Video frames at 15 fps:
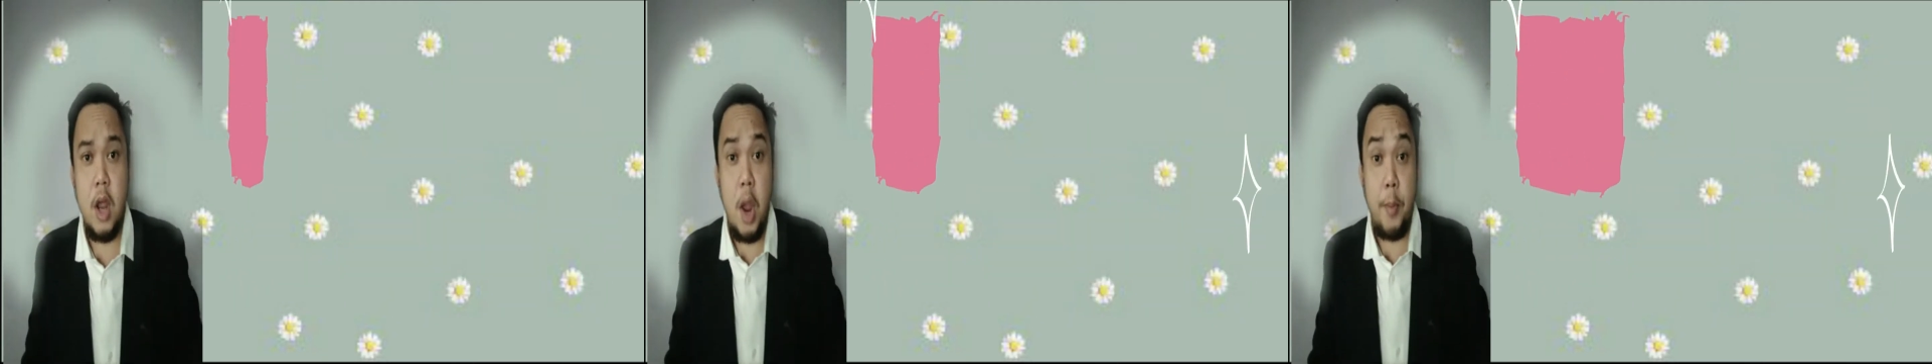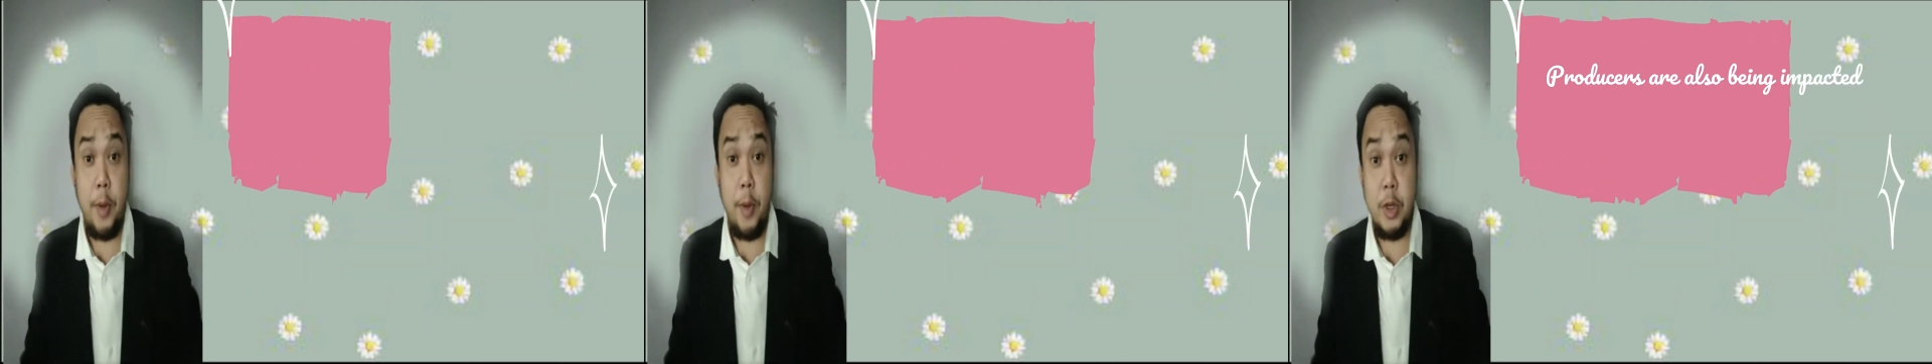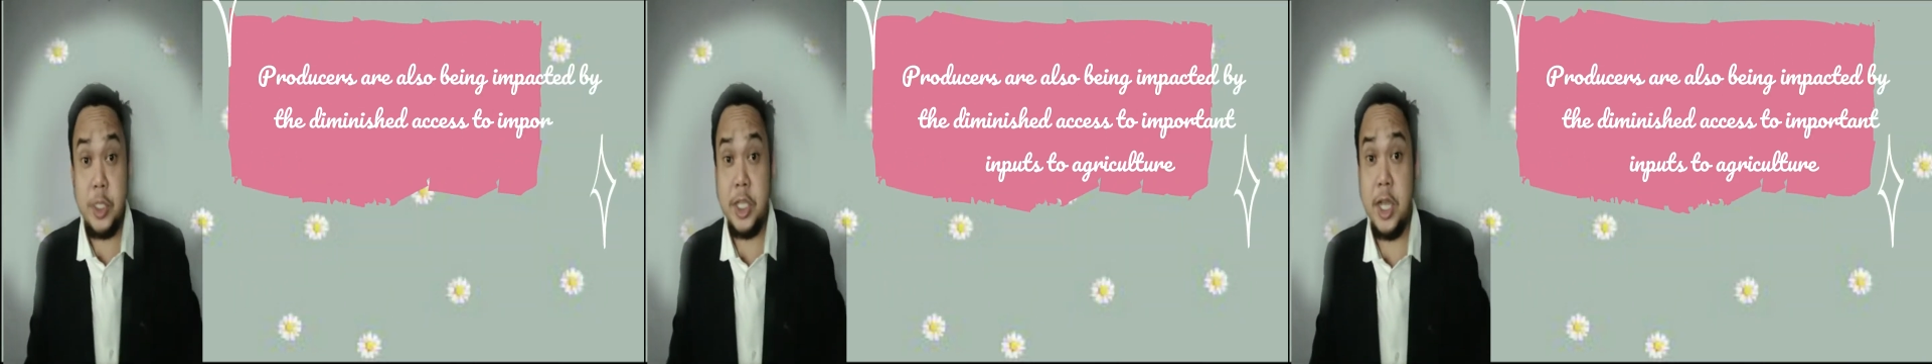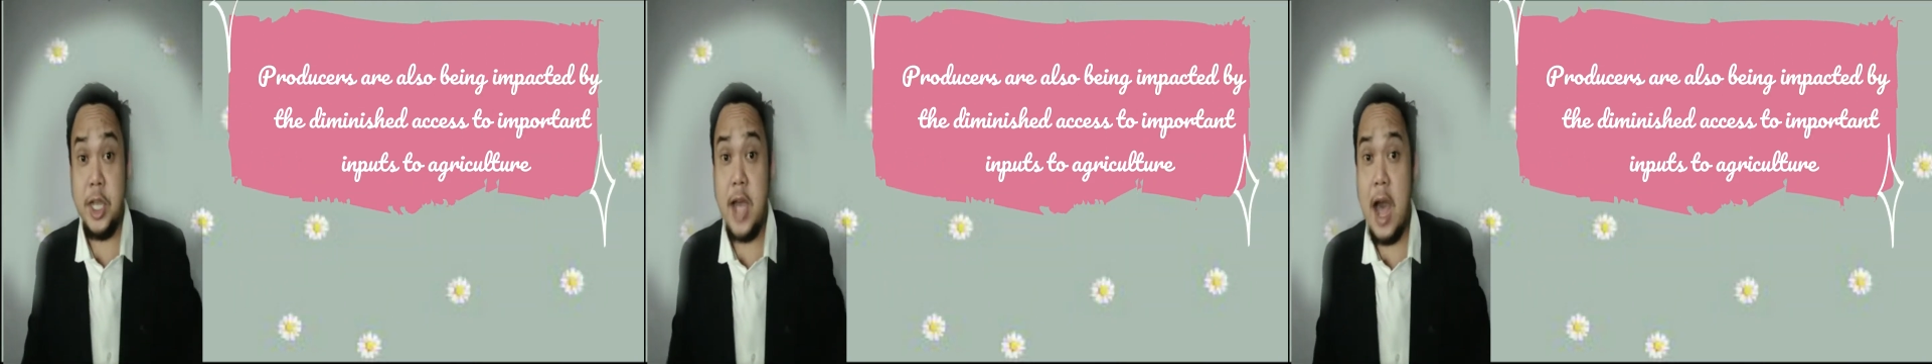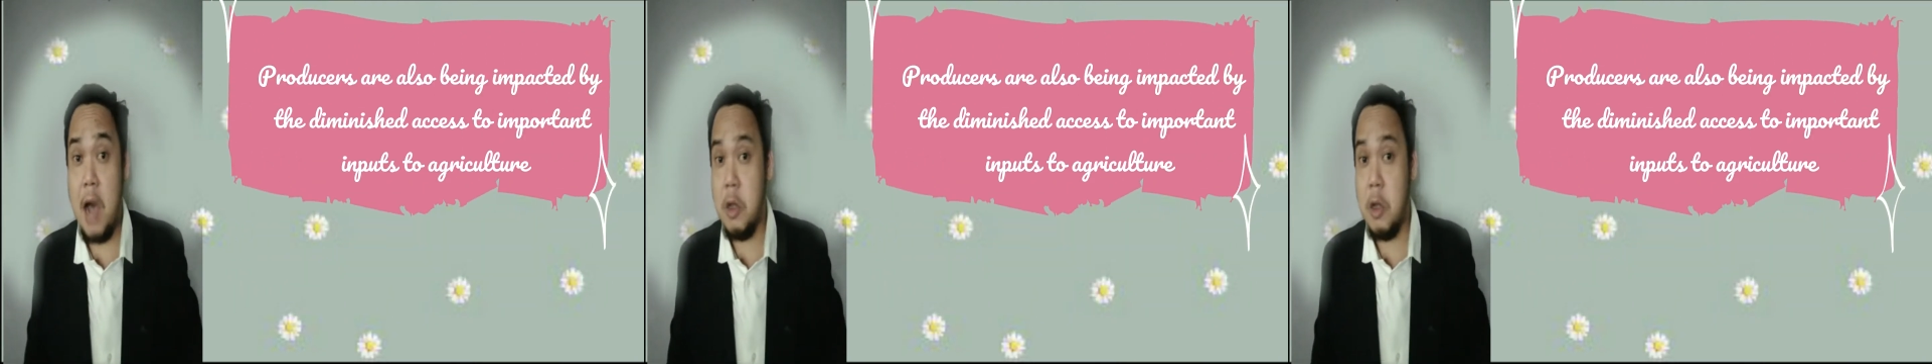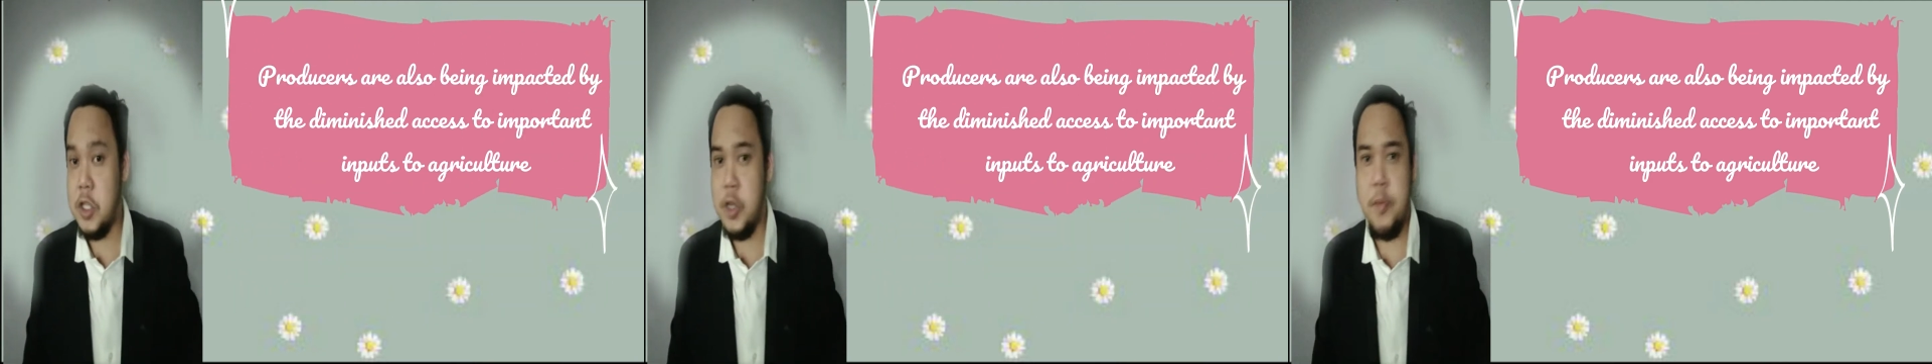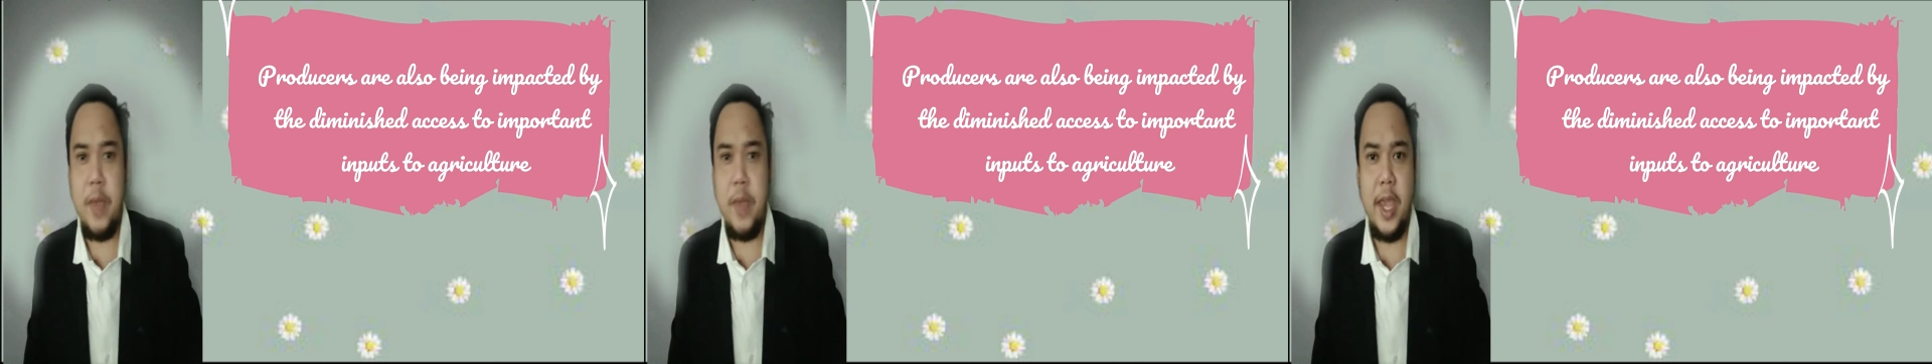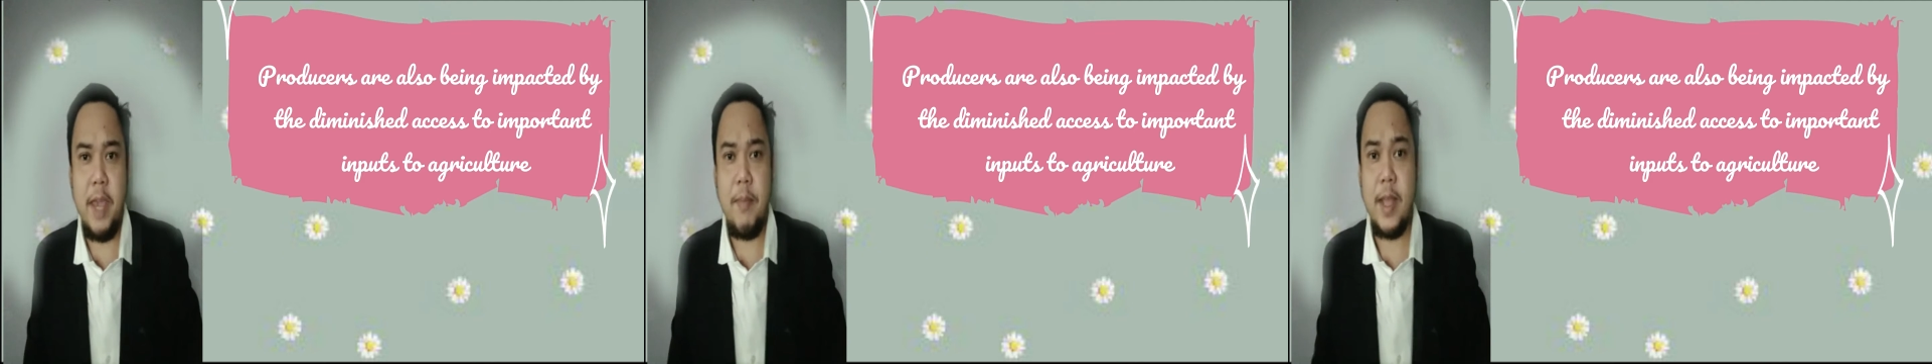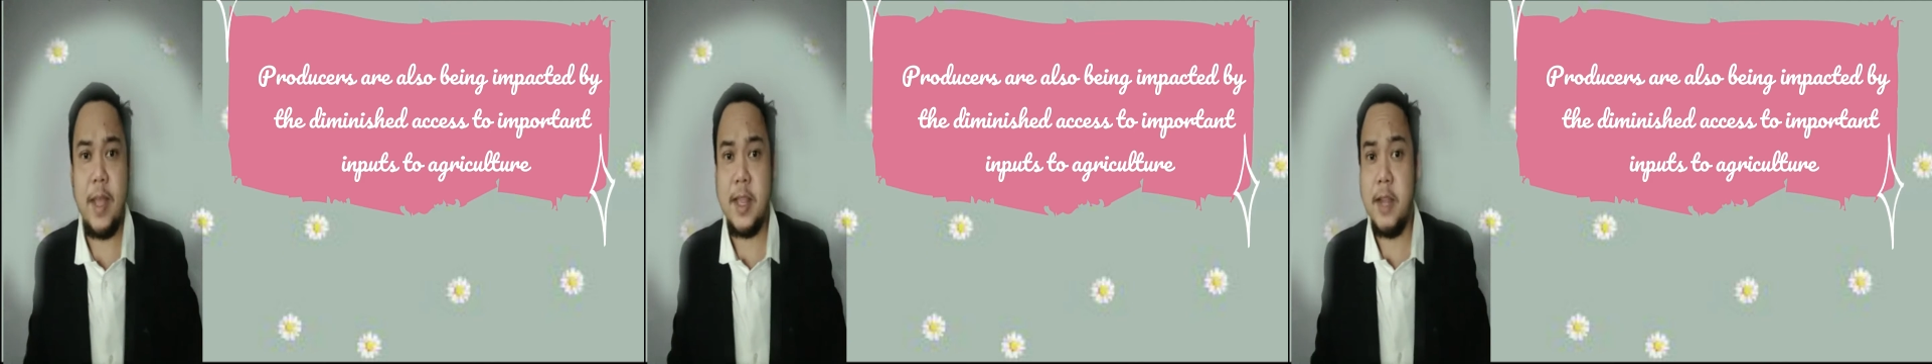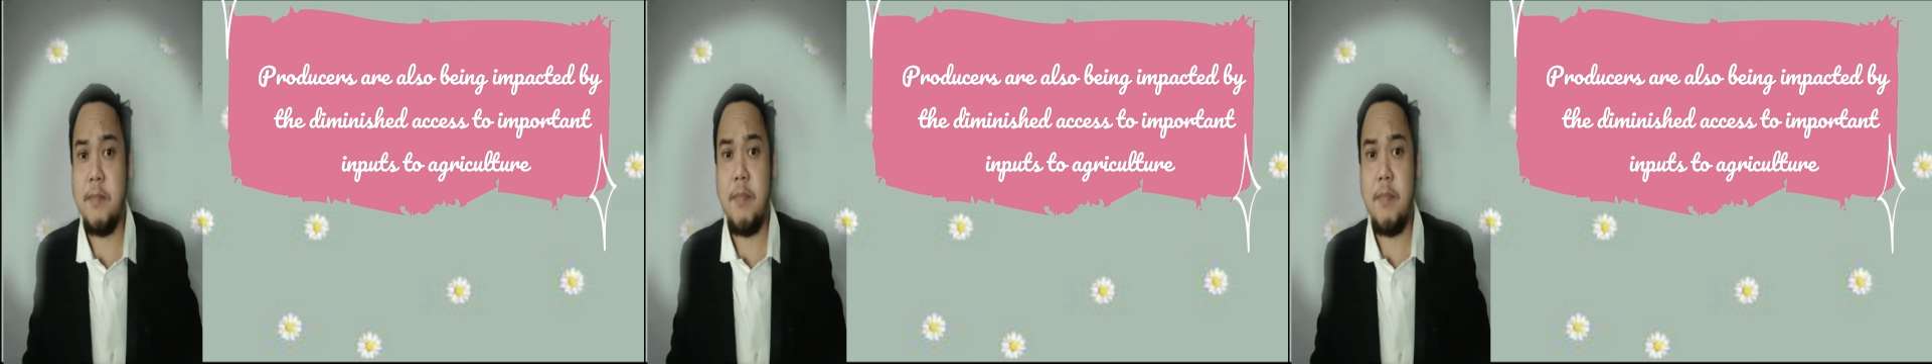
Producers are also being impacted